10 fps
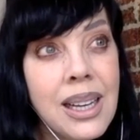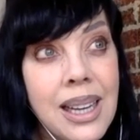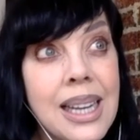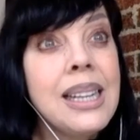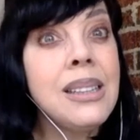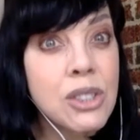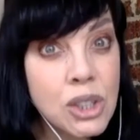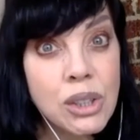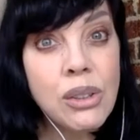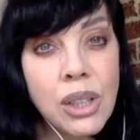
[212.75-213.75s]
in the
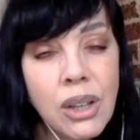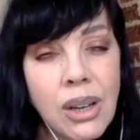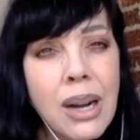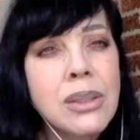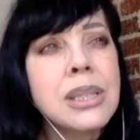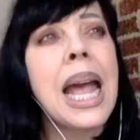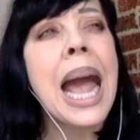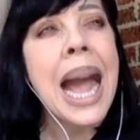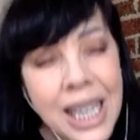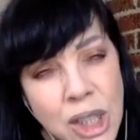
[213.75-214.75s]
studio, I was
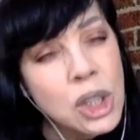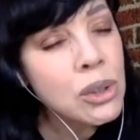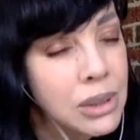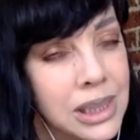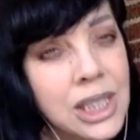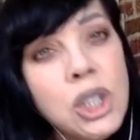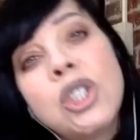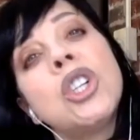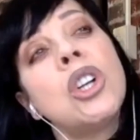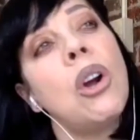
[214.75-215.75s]
actually
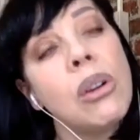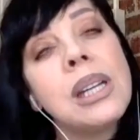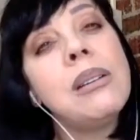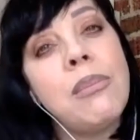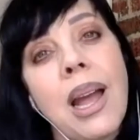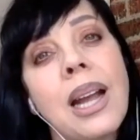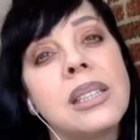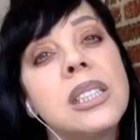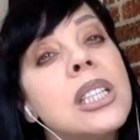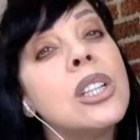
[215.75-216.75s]
choking back
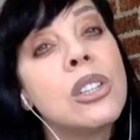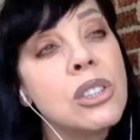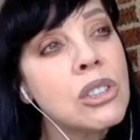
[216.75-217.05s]
tears,